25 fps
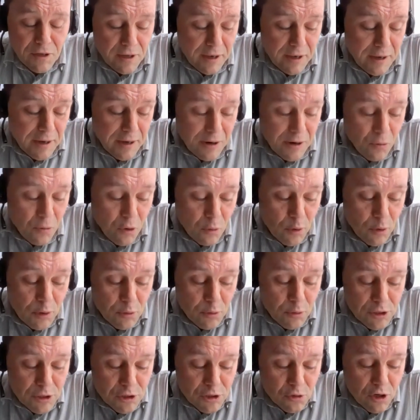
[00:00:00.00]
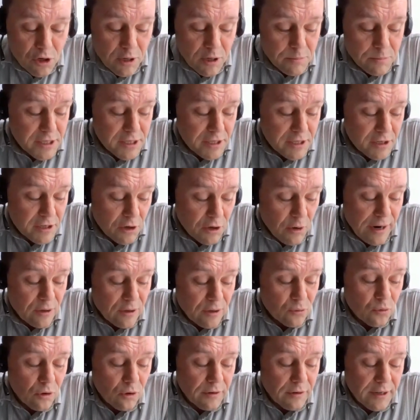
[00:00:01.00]
what we would describe as hit the ground
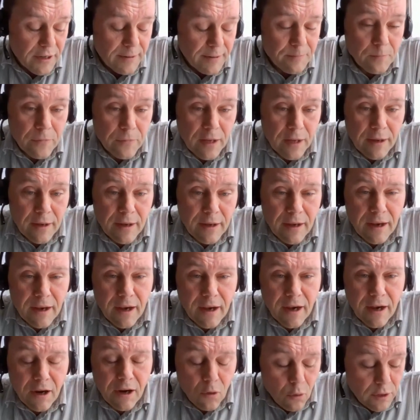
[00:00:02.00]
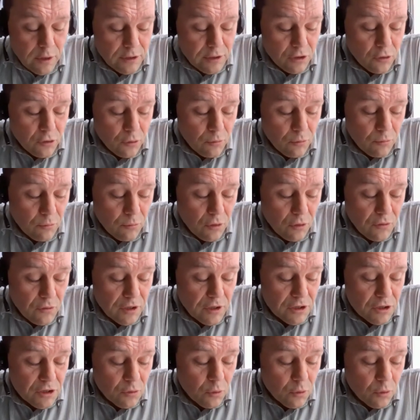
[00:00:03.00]
running when you move into the
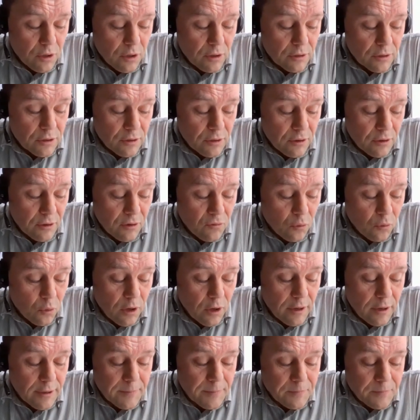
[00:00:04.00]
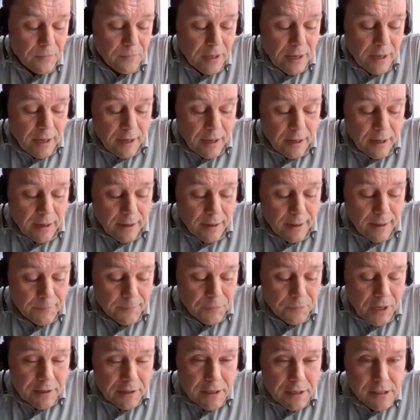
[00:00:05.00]
world of work. And
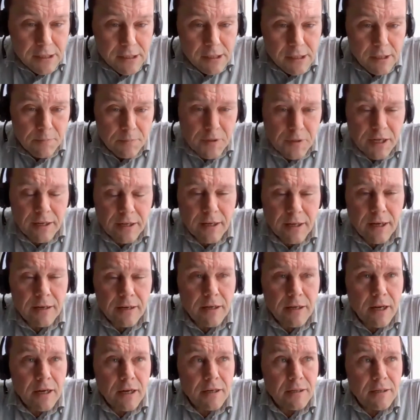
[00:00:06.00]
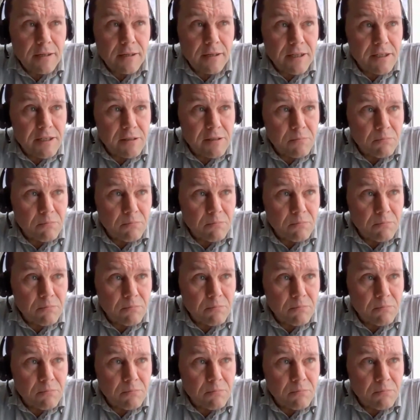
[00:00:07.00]
this is something, and this might